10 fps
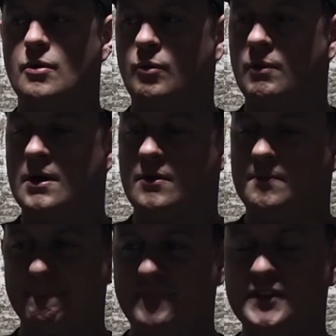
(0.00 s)

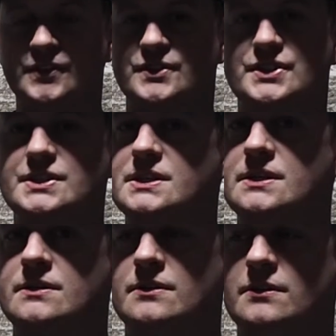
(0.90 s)
Well, you're
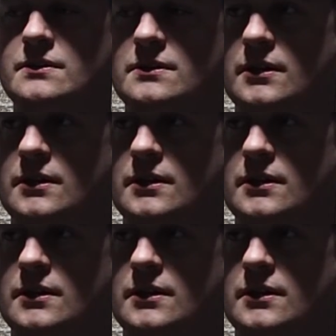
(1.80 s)
still